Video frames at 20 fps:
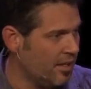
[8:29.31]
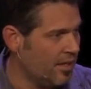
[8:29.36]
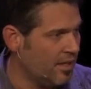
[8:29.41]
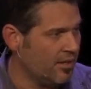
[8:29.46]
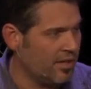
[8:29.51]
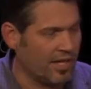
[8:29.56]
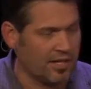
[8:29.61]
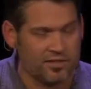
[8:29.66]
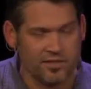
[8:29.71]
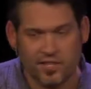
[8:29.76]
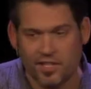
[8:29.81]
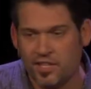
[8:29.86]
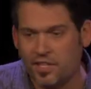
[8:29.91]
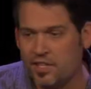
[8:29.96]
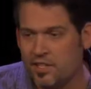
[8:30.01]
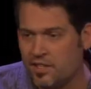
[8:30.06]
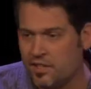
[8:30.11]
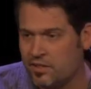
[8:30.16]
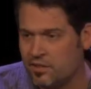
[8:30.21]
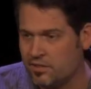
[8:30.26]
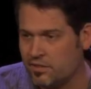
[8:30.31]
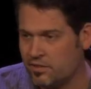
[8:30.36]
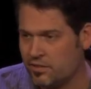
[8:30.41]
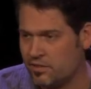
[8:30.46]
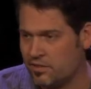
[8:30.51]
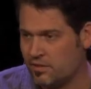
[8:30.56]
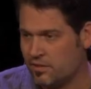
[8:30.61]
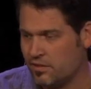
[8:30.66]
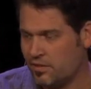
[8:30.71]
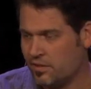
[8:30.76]
that
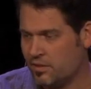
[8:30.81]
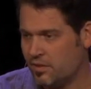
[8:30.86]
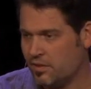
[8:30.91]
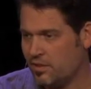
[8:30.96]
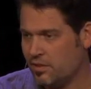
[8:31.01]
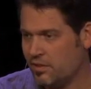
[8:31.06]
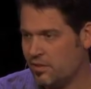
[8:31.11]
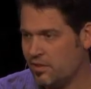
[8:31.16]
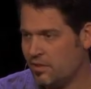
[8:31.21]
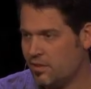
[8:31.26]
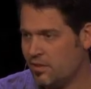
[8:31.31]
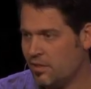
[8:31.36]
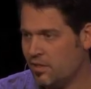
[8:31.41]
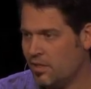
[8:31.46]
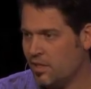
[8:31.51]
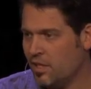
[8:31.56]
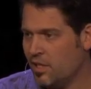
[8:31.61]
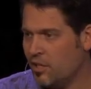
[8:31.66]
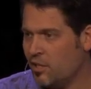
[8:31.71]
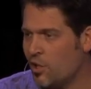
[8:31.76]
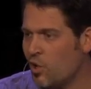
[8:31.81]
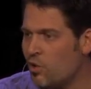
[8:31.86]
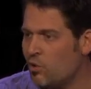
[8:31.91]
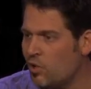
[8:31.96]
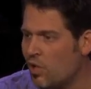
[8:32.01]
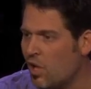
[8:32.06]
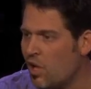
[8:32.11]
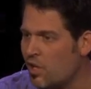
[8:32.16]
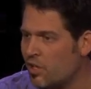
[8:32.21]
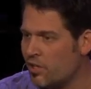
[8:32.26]
teens no
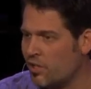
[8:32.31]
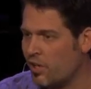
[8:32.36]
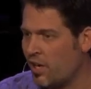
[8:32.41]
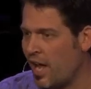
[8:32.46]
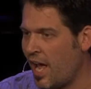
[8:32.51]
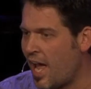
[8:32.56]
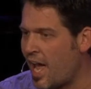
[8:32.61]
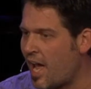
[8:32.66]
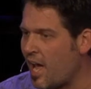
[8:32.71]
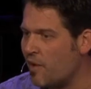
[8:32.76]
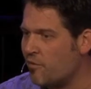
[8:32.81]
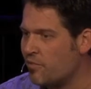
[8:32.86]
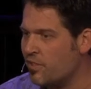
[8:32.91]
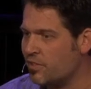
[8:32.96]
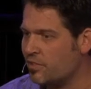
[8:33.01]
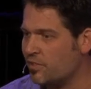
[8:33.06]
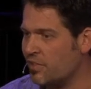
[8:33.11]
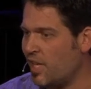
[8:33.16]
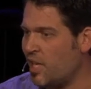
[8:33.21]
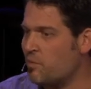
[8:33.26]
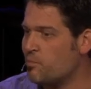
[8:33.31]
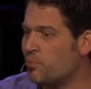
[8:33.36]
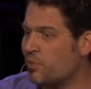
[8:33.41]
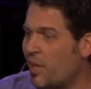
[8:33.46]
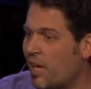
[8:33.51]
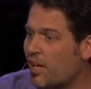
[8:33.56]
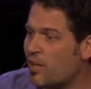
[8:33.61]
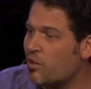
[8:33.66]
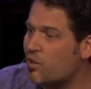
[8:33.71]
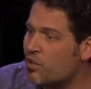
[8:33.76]
longer have the same
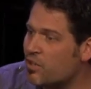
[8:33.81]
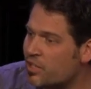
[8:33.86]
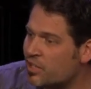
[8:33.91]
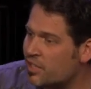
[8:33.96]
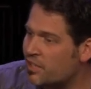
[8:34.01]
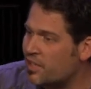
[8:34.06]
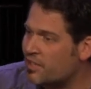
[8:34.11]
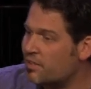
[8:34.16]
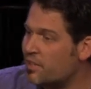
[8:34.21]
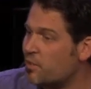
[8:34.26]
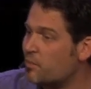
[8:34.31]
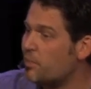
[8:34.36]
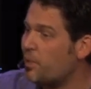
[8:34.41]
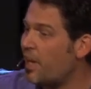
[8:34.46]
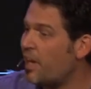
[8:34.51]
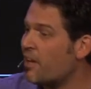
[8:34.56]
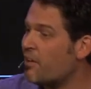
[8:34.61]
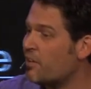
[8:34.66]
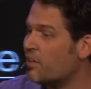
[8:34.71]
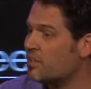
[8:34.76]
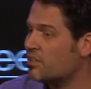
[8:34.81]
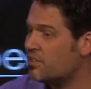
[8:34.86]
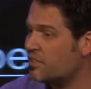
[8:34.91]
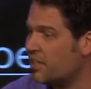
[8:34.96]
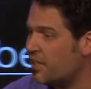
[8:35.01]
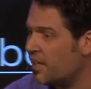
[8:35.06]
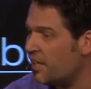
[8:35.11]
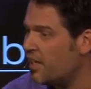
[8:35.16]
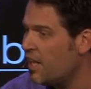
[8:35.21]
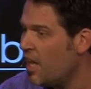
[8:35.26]
priority that their parents
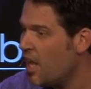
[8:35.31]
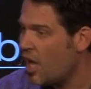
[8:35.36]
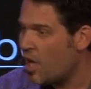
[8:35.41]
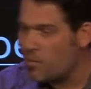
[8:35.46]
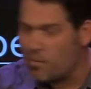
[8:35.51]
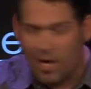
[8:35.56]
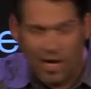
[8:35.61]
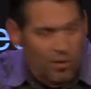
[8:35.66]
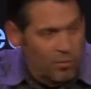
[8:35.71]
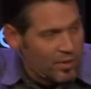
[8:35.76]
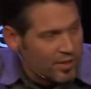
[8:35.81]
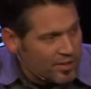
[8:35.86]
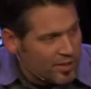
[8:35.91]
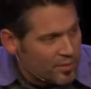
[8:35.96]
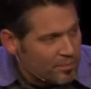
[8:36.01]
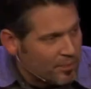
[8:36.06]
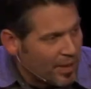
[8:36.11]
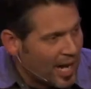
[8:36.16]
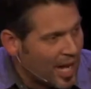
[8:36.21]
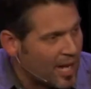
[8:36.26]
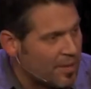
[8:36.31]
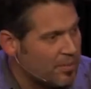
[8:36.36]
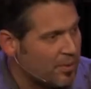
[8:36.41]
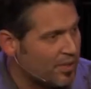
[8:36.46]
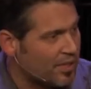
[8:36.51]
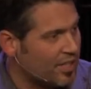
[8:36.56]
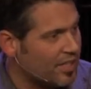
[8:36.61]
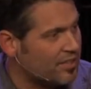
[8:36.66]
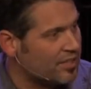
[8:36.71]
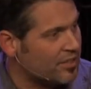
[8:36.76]
did about what the
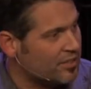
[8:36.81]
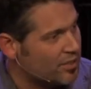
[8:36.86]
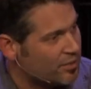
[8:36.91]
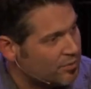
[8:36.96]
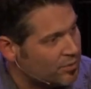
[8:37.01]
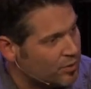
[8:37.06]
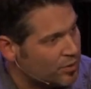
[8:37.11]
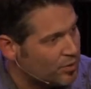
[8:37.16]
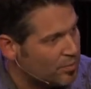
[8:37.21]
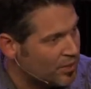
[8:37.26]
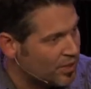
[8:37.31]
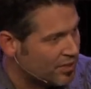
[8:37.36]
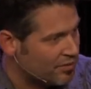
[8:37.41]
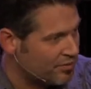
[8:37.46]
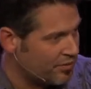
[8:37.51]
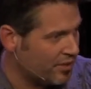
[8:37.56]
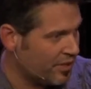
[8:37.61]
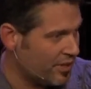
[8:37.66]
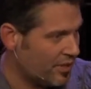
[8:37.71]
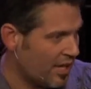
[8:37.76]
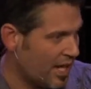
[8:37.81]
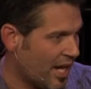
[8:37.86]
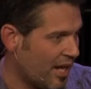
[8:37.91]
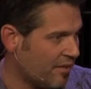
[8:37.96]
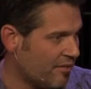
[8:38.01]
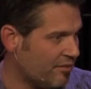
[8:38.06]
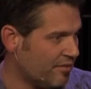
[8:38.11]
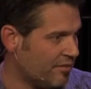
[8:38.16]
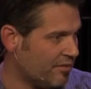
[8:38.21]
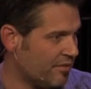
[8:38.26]
Bible is as a rule book for their
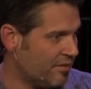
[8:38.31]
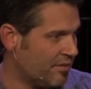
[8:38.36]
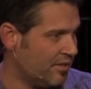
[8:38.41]
life.